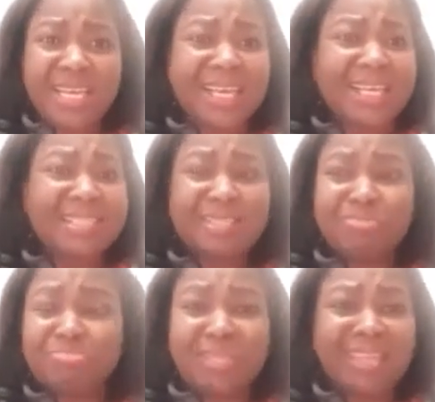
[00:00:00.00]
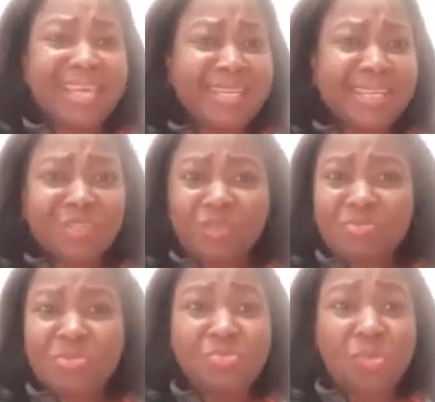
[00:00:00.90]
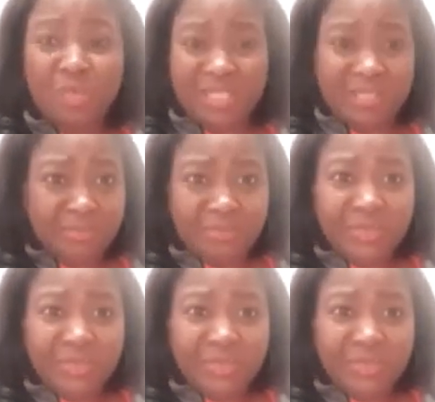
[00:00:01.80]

is pretending to be what,